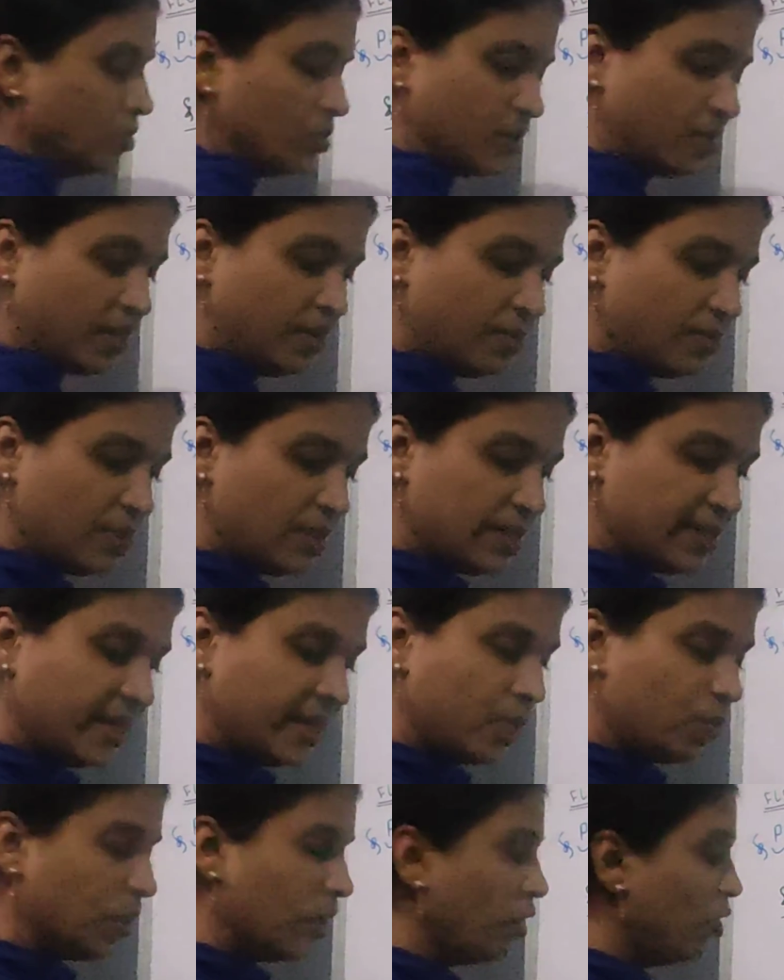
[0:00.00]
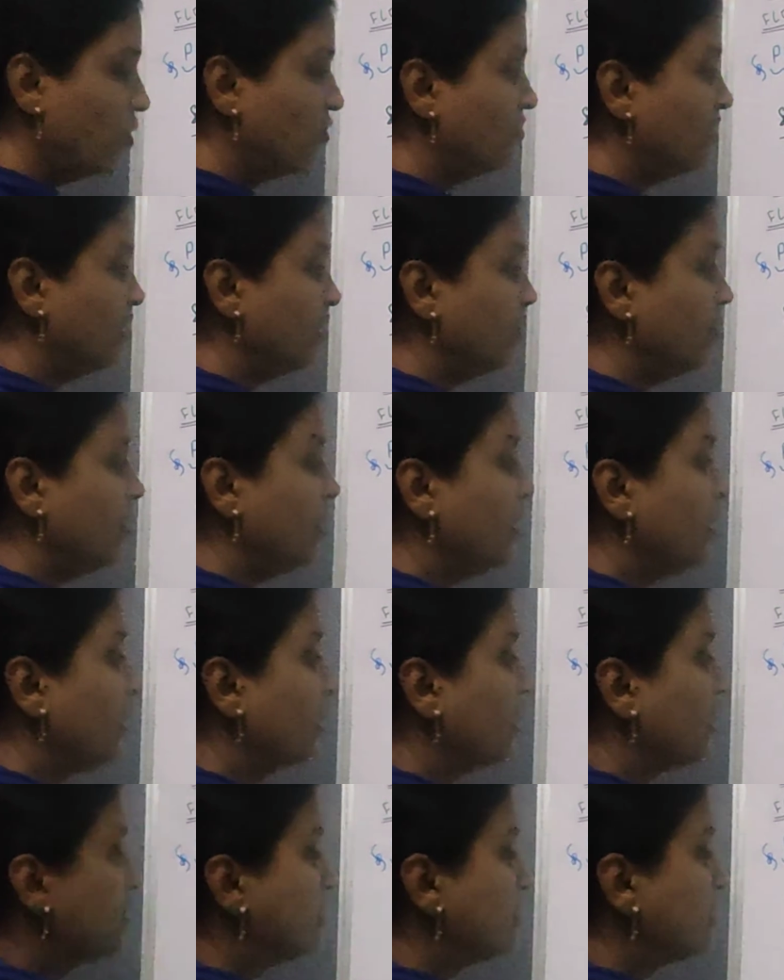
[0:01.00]
Okay, we will take one of them.
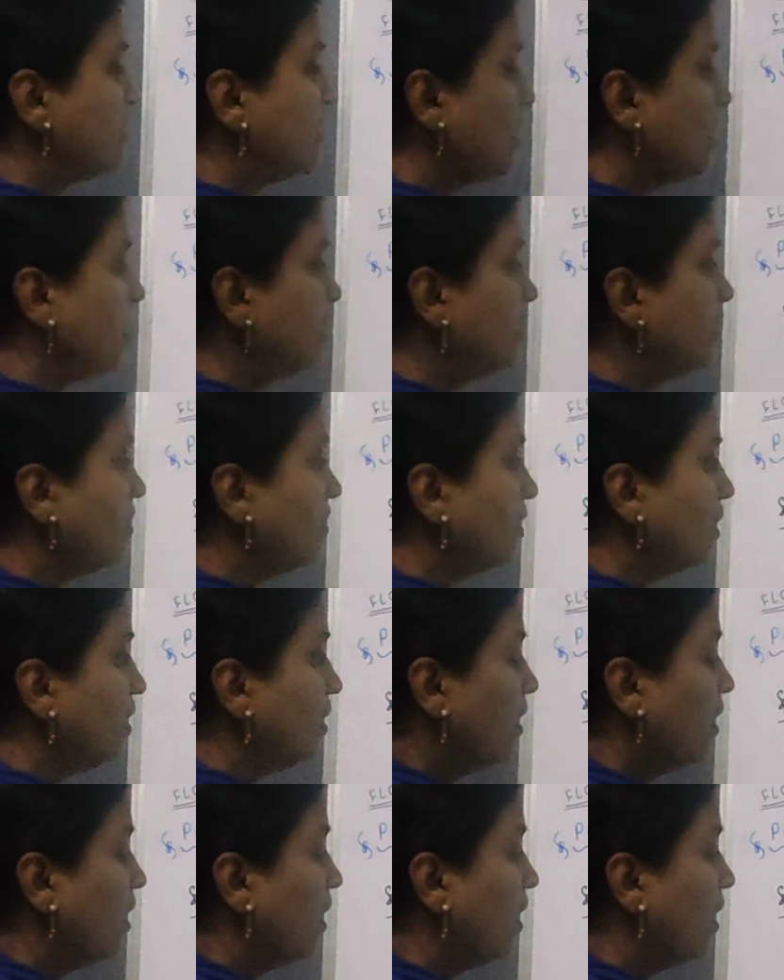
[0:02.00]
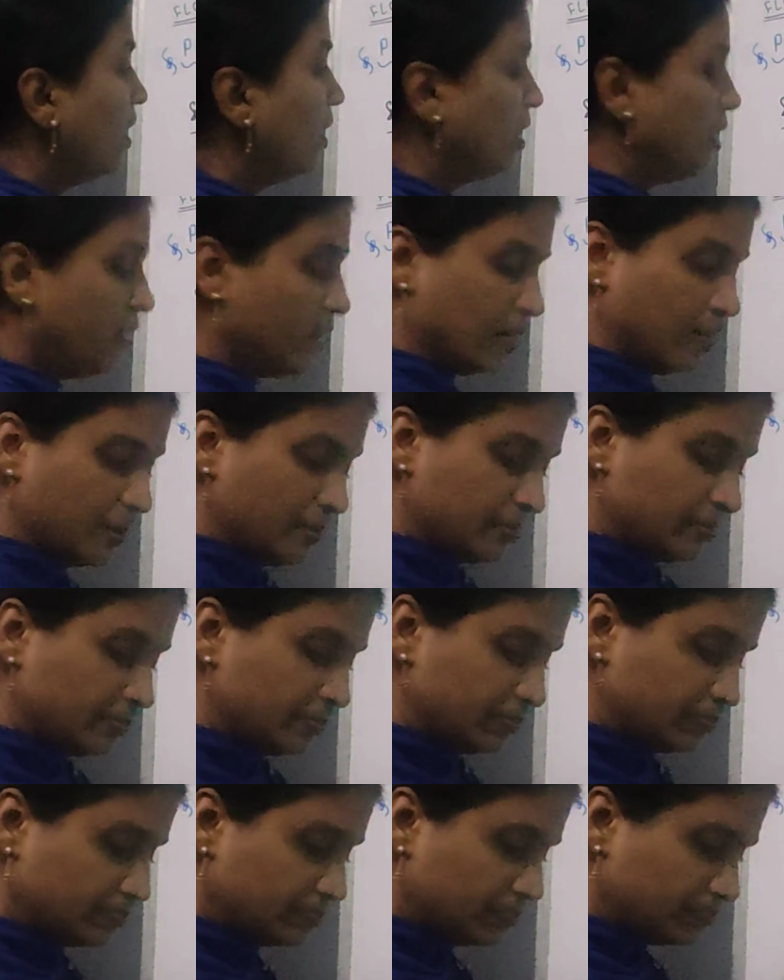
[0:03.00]
See here,
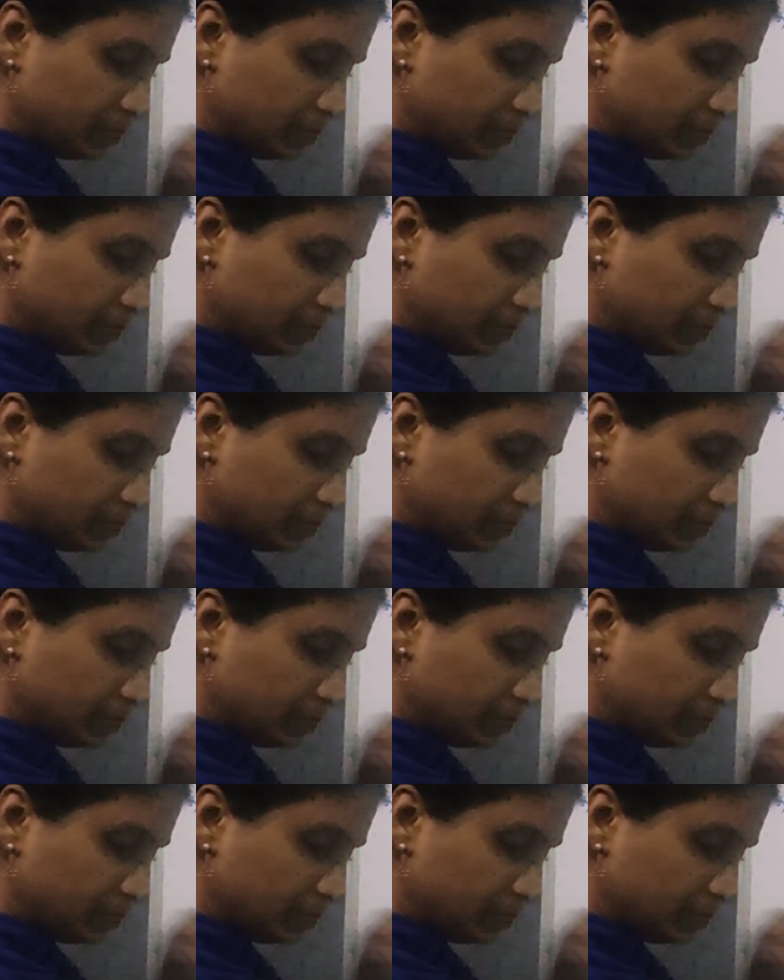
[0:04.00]
one